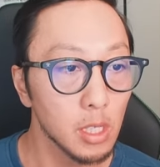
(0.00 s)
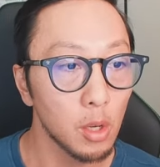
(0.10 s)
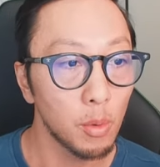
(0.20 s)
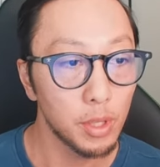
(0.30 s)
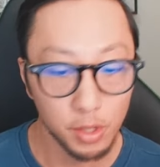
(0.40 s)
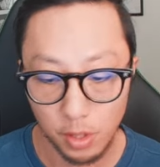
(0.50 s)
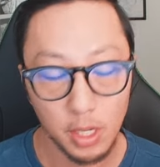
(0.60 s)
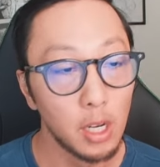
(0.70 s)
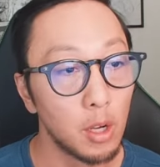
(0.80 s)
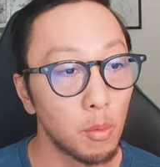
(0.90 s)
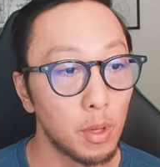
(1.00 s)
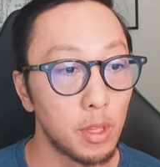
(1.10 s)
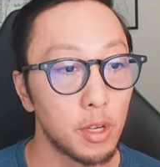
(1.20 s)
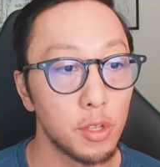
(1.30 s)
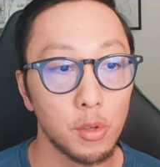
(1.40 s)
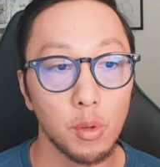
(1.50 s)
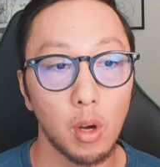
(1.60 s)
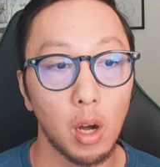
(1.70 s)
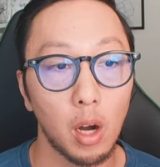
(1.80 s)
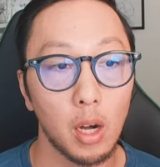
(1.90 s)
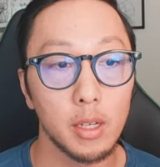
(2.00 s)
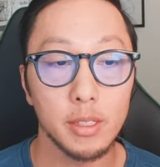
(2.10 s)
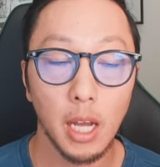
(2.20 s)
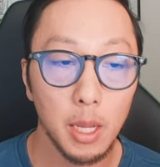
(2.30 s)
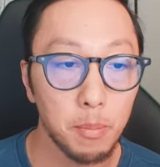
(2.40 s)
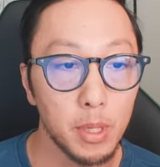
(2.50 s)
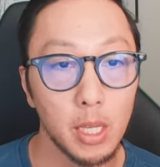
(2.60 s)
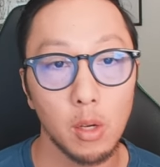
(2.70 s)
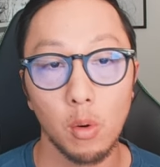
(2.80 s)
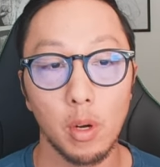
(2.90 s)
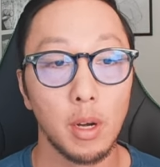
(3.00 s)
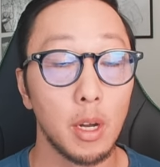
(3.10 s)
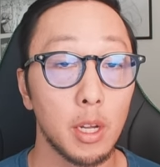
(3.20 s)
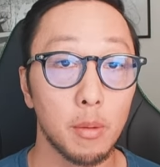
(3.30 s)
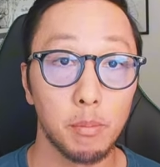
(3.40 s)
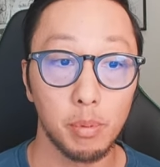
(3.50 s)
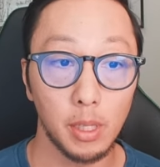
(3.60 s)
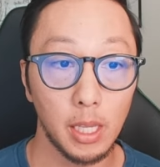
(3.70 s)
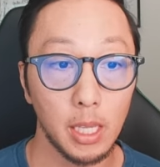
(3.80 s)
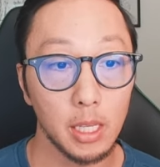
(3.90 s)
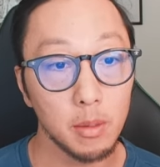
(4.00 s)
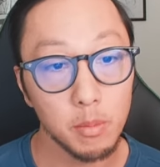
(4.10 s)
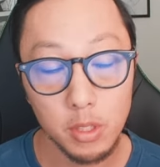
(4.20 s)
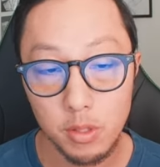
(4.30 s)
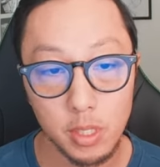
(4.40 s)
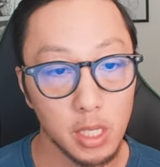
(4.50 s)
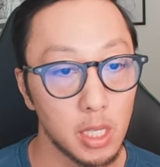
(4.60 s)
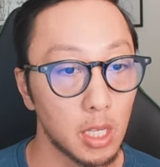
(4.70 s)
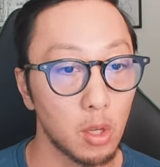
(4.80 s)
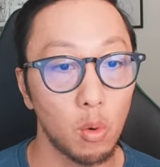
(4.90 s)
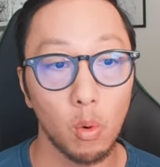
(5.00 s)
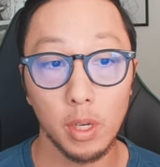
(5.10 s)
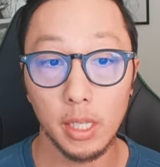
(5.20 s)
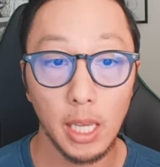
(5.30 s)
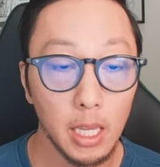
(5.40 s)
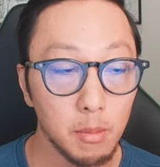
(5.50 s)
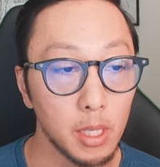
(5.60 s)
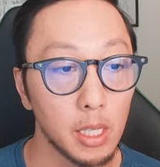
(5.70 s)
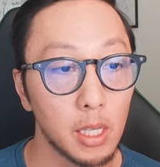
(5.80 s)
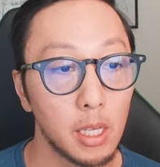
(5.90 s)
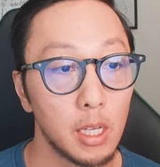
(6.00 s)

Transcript: whether you are typing or playing music or gaming.